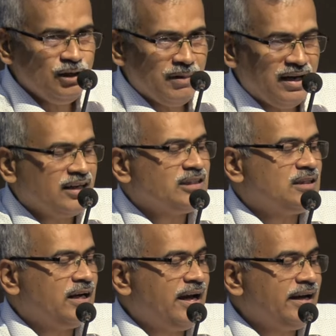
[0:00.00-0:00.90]
the
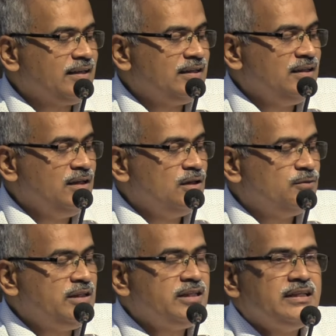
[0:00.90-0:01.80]
Maharashtra Act
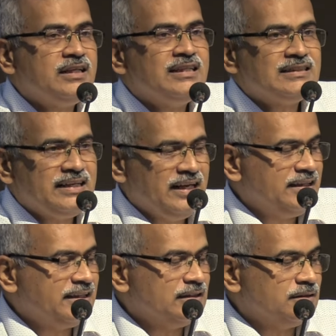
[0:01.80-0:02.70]
were treated as
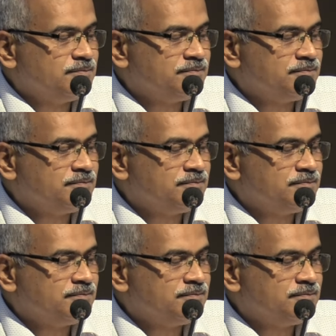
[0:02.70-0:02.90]
identical.